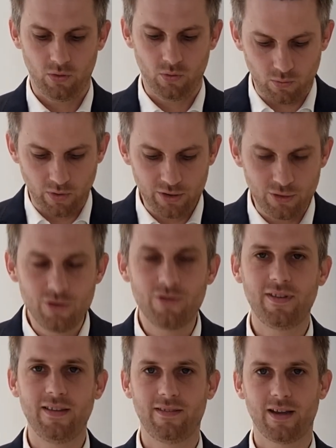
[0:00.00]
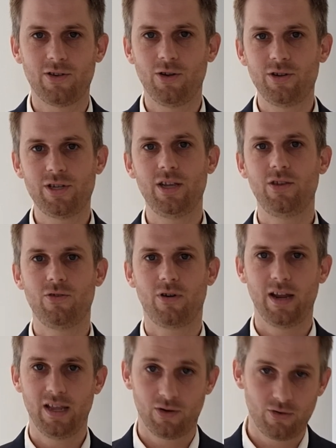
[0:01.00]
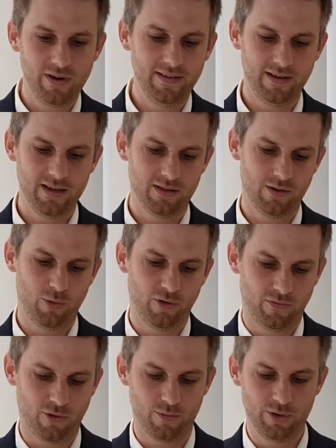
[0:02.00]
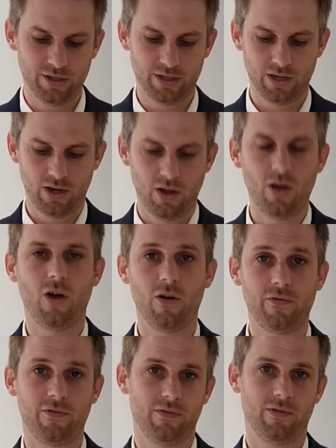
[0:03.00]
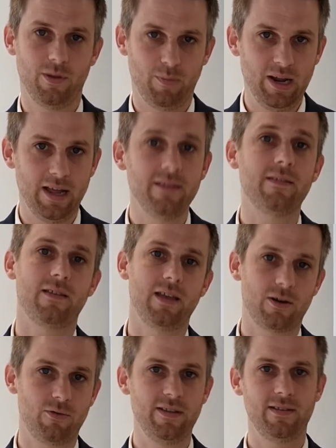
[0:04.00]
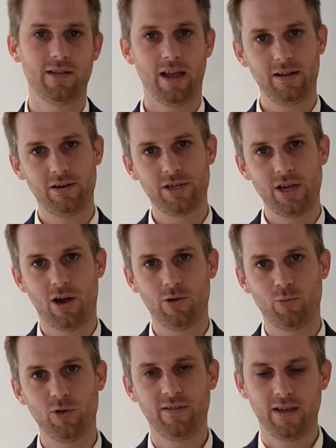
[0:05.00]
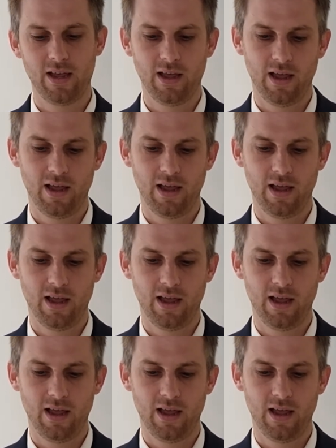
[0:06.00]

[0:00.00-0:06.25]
when you use this technology, you're increasing the performance of the plants, increasing the energy output,